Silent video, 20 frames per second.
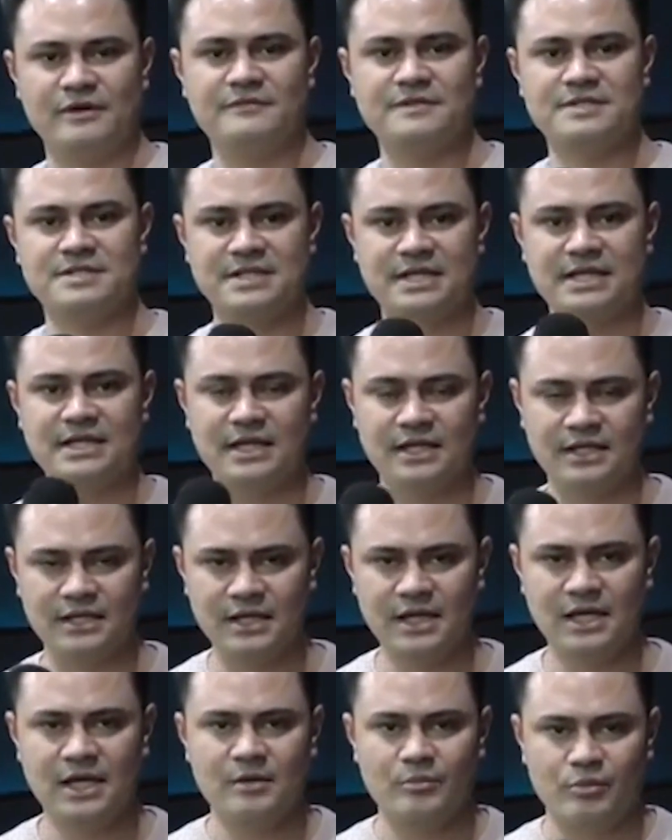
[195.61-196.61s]
prophecy,
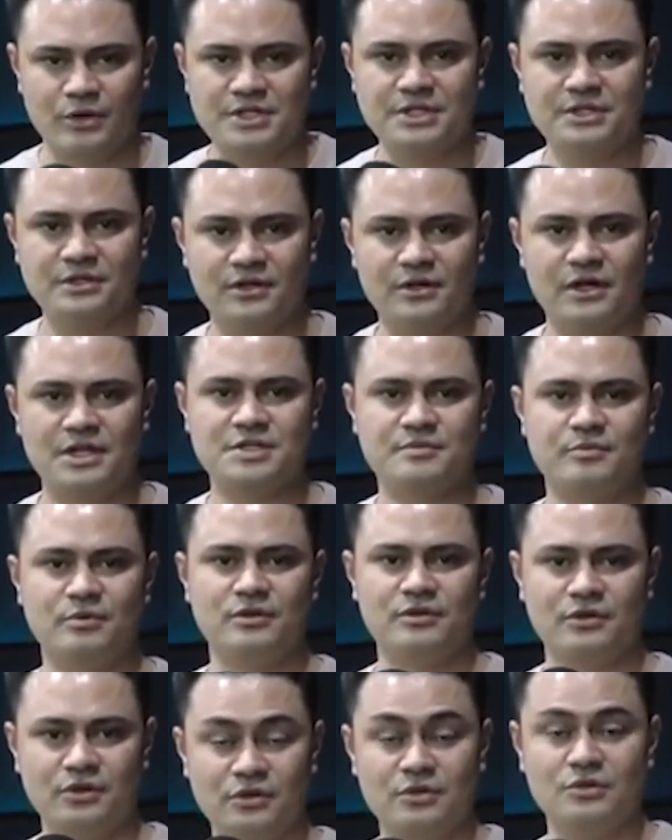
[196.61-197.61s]
and preaching the
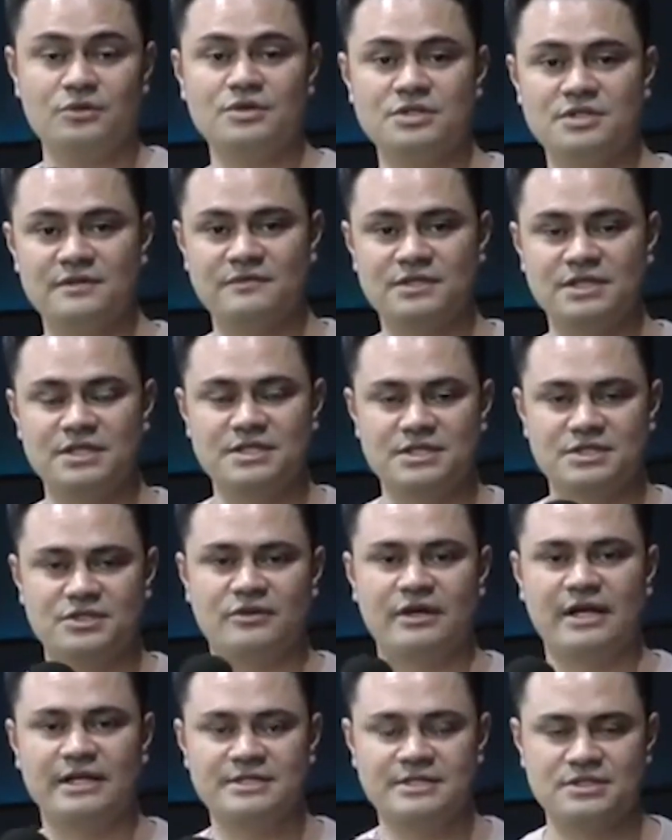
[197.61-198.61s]
gospel, the good news of
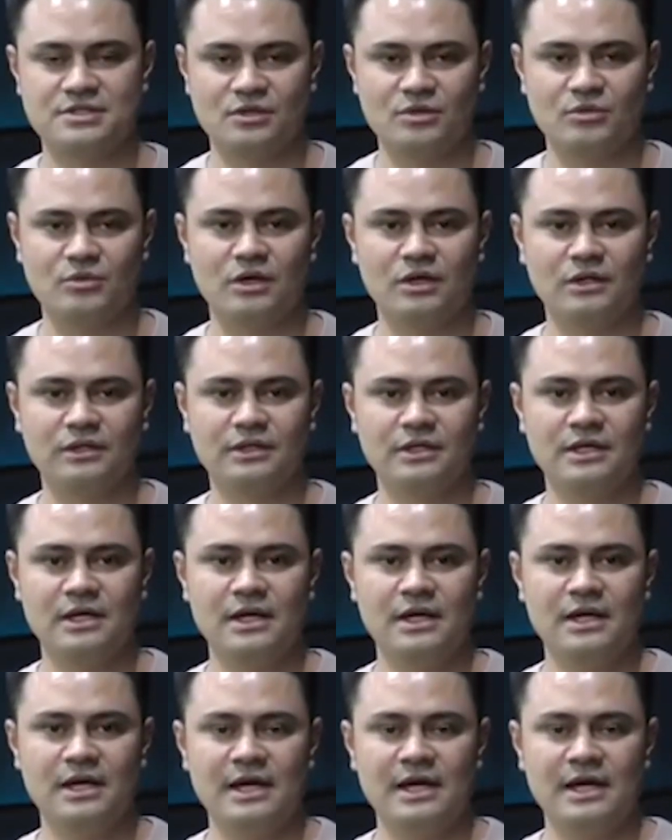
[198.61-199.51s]
Jesus Christ to the world.